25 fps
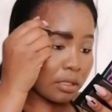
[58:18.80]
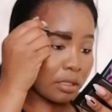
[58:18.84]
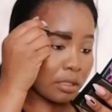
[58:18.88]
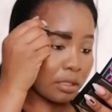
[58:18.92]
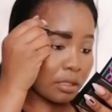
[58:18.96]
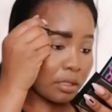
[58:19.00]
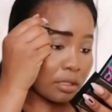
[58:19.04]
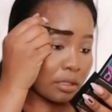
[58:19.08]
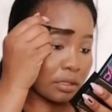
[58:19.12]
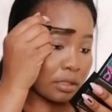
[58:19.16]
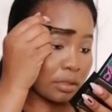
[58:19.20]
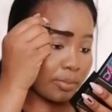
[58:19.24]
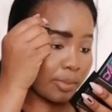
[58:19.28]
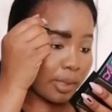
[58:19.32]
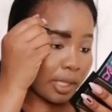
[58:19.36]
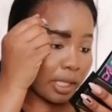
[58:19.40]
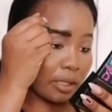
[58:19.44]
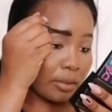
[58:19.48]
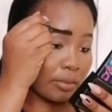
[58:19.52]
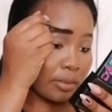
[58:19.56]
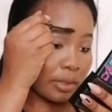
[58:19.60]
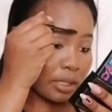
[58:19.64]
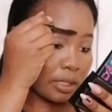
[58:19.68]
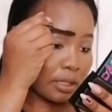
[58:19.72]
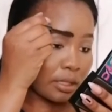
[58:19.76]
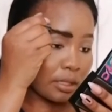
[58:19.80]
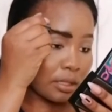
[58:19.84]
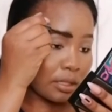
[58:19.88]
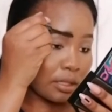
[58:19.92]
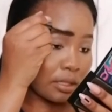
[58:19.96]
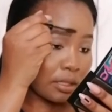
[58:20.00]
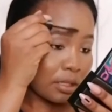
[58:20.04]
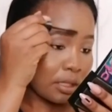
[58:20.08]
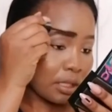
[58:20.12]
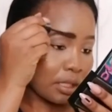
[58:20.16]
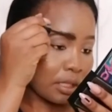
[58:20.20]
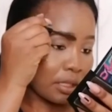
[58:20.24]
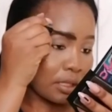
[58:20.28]
this
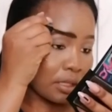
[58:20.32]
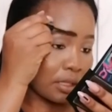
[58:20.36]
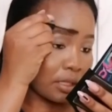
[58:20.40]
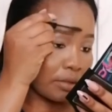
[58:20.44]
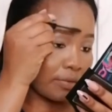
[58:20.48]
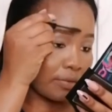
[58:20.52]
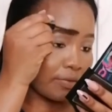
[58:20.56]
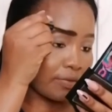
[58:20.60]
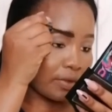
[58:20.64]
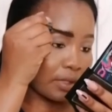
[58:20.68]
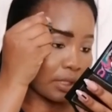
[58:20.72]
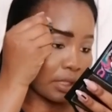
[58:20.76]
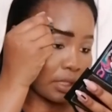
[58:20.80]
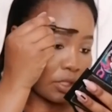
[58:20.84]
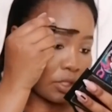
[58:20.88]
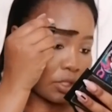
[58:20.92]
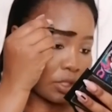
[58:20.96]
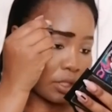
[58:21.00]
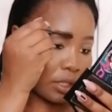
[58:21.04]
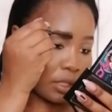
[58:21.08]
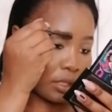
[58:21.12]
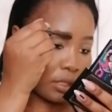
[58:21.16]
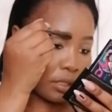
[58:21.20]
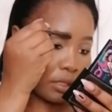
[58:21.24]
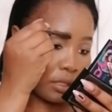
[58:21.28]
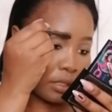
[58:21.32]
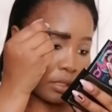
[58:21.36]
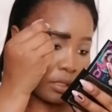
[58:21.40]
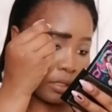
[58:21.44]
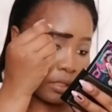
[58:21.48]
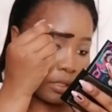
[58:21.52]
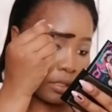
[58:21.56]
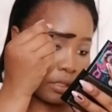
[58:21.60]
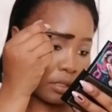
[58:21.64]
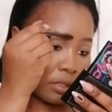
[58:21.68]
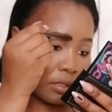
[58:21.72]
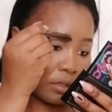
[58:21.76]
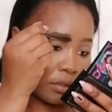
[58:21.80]
baby's a definition
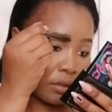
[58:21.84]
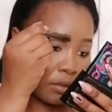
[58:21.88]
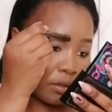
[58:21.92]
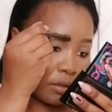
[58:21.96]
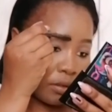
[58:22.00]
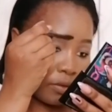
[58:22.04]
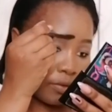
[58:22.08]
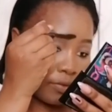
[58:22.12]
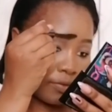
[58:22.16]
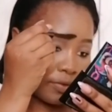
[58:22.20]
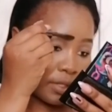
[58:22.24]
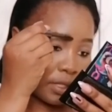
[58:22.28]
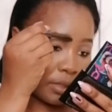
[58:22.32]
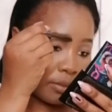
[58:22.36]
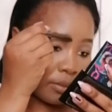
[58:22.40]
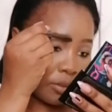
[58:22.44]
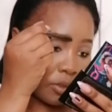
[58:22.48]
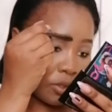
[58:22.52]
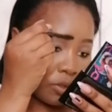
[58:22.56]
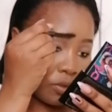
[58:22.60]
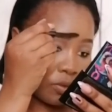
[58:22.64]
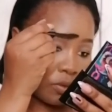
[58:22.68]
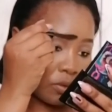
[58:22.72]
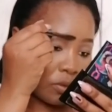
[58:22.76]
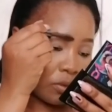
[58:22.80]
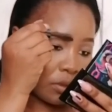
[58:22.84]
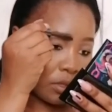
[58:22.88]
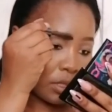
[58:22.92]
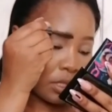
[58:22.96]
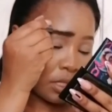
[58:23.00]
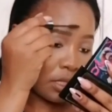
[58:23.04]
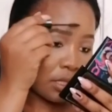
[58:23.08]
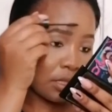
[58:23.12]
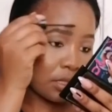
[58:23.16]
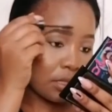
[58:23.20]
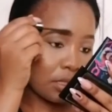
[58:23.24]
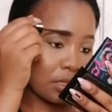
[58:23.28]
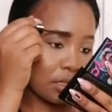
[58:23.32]
of some
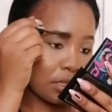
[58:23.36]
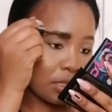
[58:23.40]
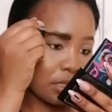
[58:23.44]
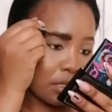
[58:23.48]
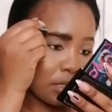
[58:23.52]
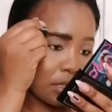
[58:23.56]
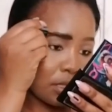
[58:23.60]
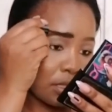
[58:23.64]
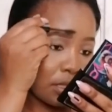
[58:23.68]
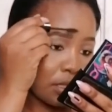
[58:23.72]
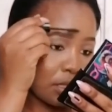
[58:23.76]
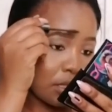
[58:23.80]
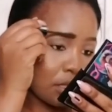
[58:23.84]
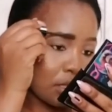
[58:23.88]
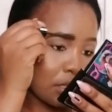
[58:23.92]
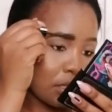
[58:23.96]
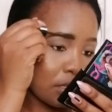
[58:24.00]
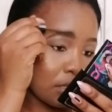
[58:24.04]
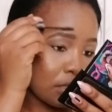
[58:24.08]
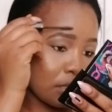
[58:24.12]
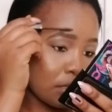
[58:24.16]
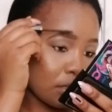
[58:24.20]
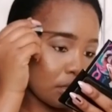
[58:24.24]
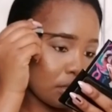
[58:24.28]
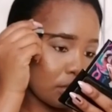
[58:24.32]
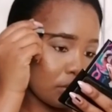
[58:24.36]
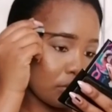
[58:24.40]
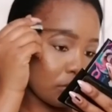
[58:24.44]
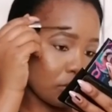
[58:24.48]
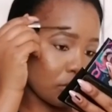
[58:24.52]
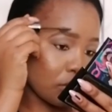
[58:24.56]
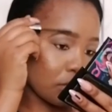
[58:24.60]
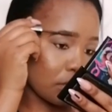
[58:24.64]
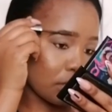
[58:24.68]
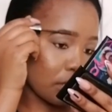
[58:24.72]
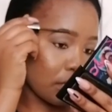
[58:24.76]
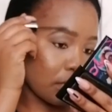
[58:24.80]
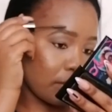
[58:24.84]
sort. So we're
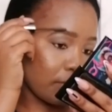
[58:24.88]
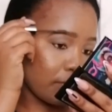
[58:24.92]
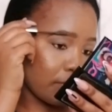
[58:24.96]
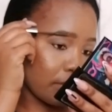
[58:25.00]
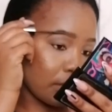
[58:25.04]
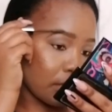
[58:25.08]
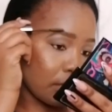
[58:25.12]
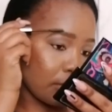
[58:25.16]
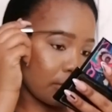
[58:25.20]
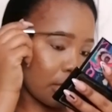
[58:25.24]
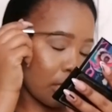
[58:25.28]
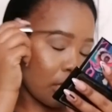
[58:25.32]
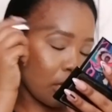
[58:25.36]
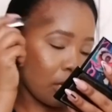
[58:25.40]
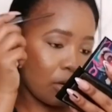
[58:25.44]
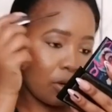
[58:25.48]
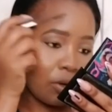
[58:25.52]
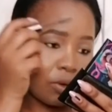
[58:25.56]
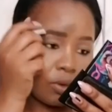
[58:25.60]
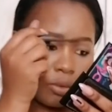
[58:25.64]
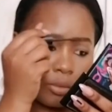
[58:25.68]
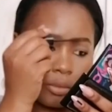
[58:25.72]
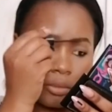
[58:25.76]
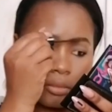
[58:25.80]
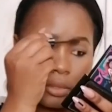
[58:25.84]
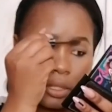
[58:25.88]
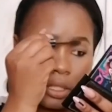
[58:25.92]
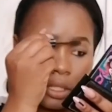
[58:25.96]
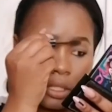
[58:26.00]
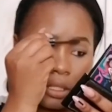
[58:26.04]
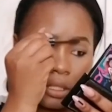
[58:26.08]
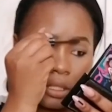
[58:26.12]
just giving them a comb.